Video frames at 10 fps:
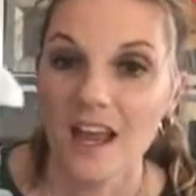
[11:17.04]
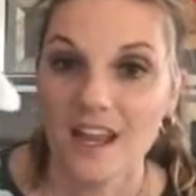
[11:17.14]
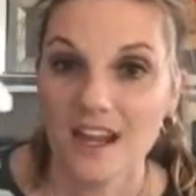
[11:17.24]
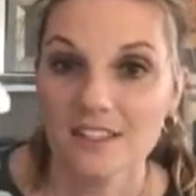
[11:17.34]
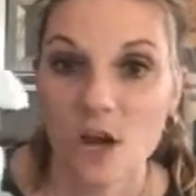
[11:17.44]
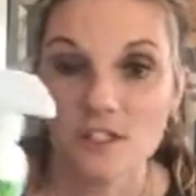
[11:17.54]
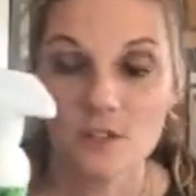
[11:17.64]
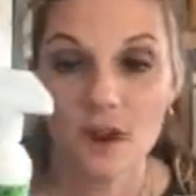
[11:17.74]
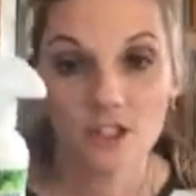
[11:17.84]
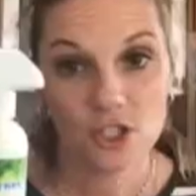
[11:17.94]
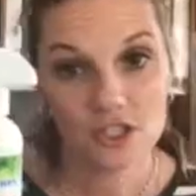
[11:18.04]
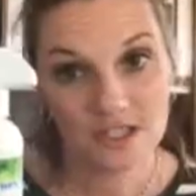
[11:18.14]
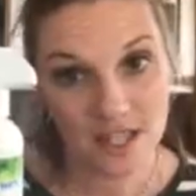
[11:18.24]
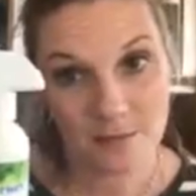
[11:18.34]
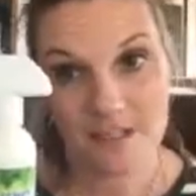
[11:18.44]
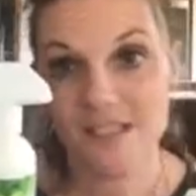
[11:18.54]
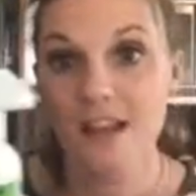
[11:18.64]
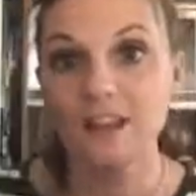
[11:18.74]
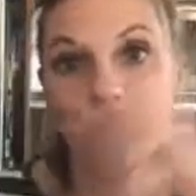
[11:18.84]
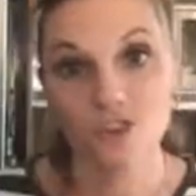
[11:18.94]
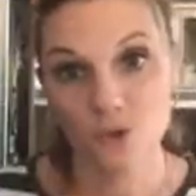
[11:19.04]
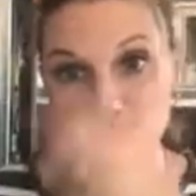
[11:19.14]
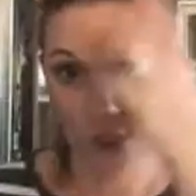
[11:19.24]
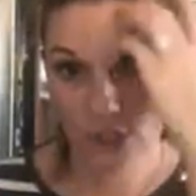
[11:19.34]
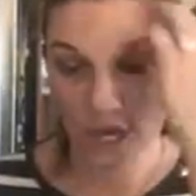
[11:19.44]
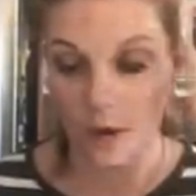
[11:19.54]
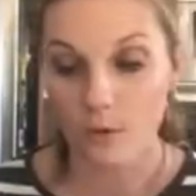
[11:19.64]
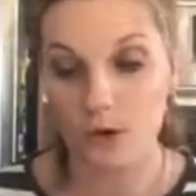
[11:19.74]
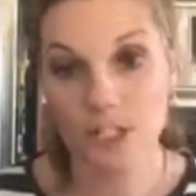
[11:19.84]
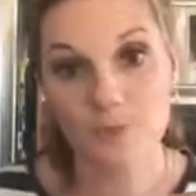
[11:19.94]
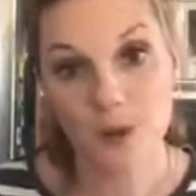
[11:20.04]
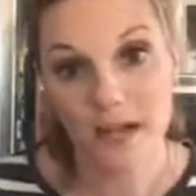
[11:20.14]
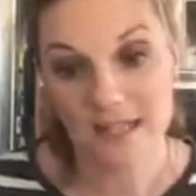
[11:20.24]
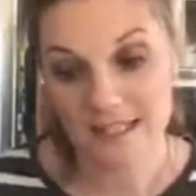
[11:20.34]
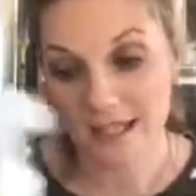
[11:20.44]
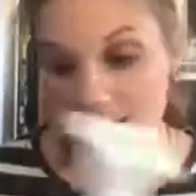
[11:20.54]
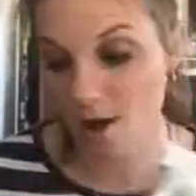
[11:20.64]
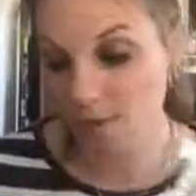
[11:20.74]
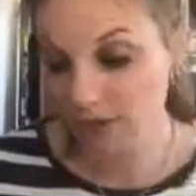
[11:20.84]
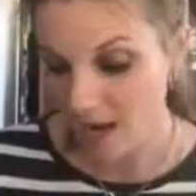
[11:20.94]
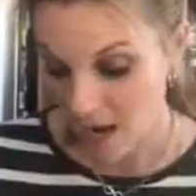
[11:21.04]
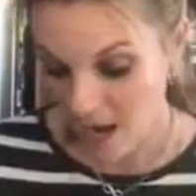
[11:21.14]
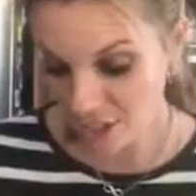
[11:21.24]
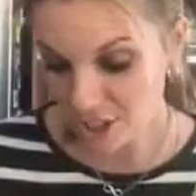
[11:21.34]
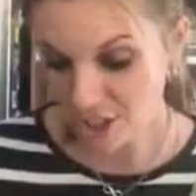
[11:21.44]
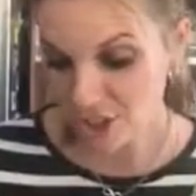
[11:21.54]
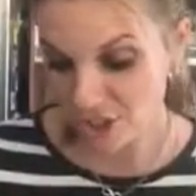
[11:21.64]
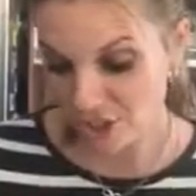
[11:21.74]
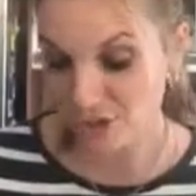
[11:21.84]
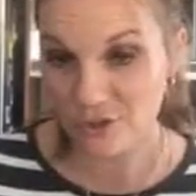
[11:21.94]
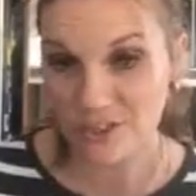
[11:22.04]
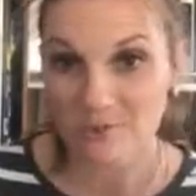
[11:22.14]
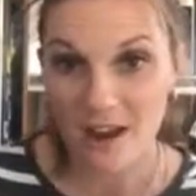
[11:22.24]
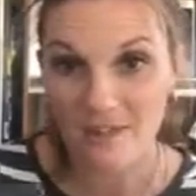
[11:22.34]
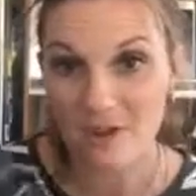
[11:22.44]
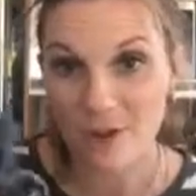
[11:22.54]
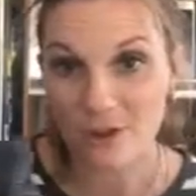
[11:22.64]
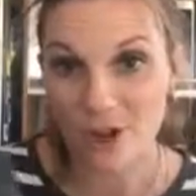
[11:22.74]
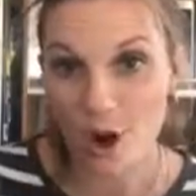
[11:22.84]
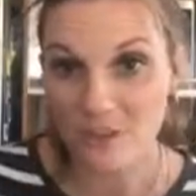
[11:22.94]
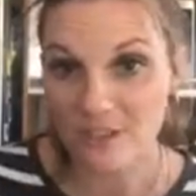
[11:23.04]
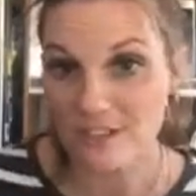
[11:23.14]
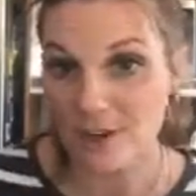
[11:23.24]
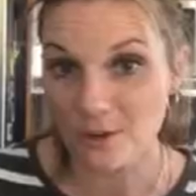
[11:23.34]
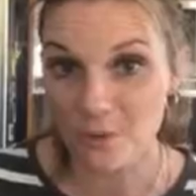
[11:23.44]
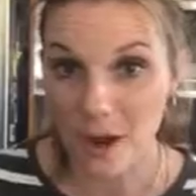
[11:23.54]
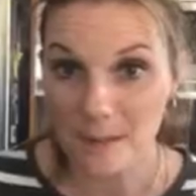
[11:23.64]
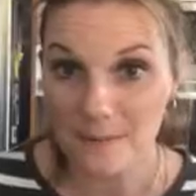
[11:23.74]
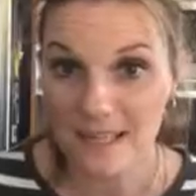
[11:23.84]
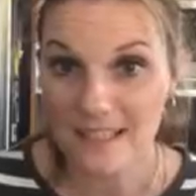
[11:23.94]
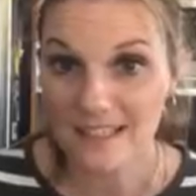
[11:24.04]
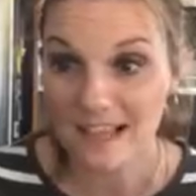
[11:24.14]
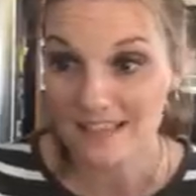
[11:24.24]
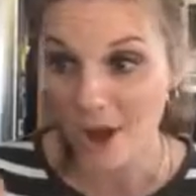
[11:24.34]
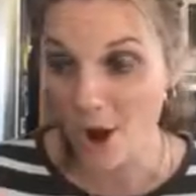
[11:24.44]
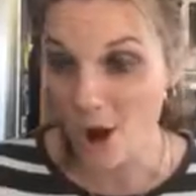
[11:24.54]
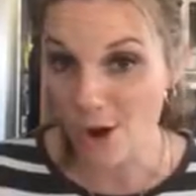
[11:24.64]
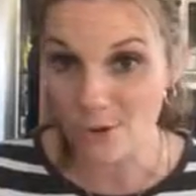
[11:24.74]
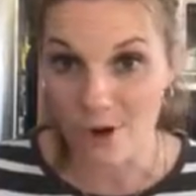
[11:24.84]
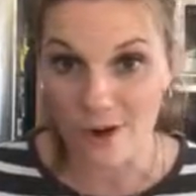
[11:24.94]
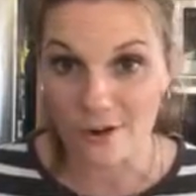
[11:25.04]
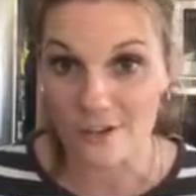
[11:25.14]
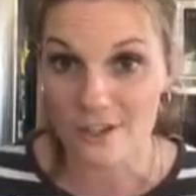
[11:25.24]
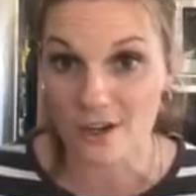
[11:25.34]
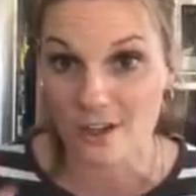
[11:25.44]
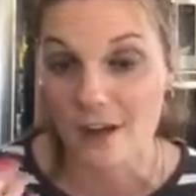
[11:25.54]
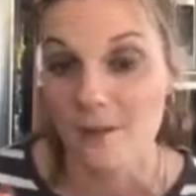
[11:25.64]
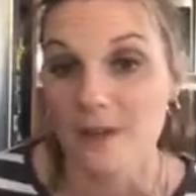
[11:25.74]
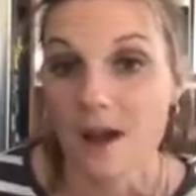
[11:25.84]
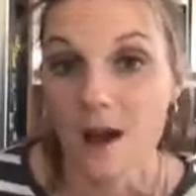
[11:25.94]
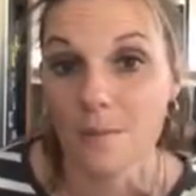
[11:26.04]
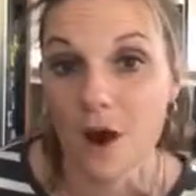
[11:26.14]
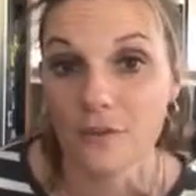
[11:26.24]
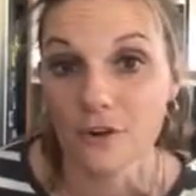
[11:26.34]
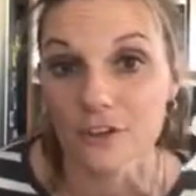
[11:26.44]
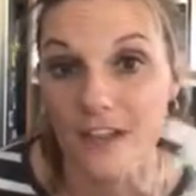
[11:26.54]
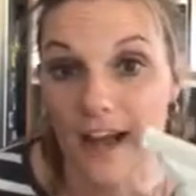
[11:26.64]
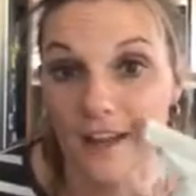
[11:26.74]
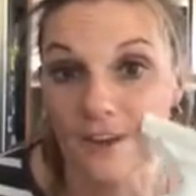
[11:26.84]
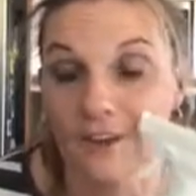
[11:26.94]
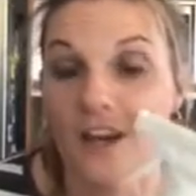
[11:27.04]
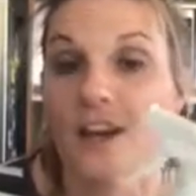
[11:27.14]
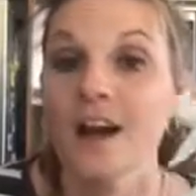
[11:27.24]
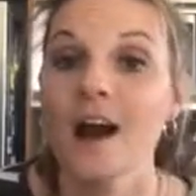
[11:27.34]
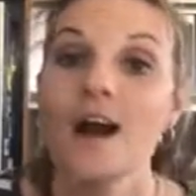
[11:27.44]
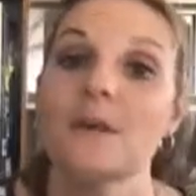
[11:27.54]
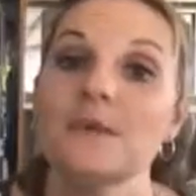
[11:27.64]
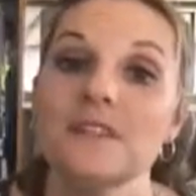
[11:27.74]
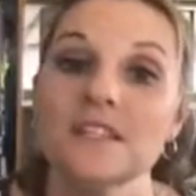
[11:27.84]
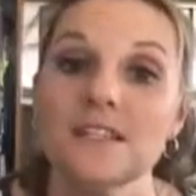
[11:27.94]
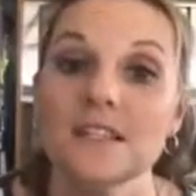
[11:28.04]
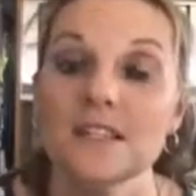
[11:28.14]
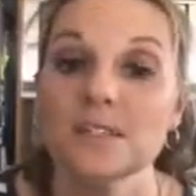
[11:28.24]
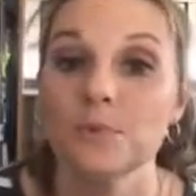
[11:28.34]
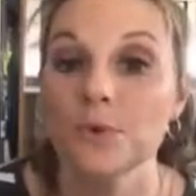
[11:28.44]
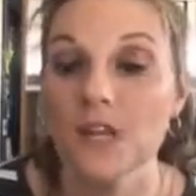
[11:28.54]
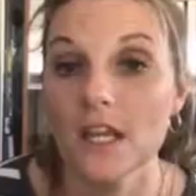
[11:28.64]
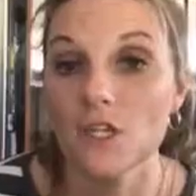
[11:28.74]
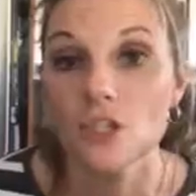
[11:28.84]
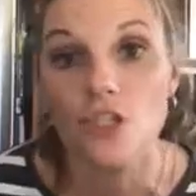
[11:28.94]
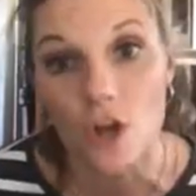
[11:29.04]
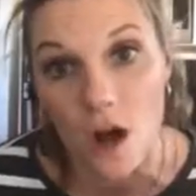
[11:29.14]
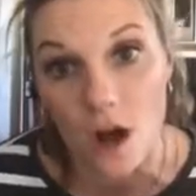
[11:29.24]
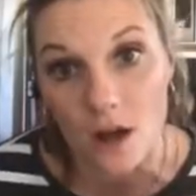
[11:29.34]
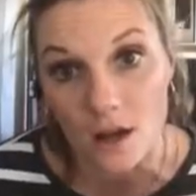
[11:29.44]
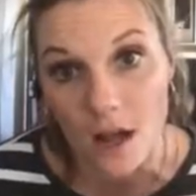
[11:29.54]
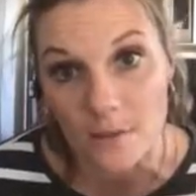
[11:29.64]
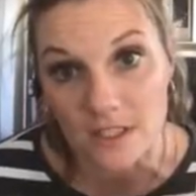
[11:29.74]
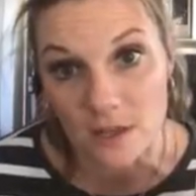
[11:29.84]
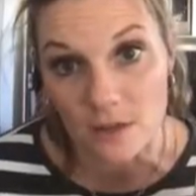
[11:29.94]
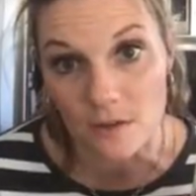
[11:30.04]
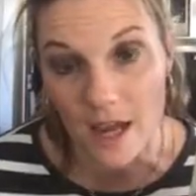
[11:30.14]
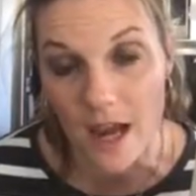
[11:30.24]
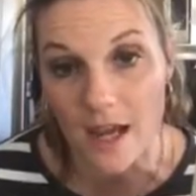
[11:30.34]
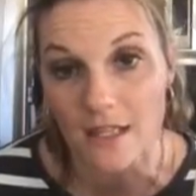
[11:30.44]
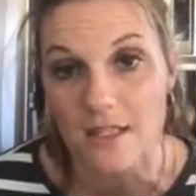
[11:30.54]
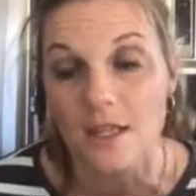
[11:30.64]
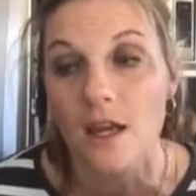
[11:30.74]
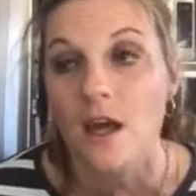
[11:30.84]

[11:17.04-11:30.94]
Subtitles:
And also I took the same descaler to her shower, sprayed it down. I just used my EnviroCloth and started wiping, and the hard water started coming up off her tile. This is pretty strong, I would tell you that.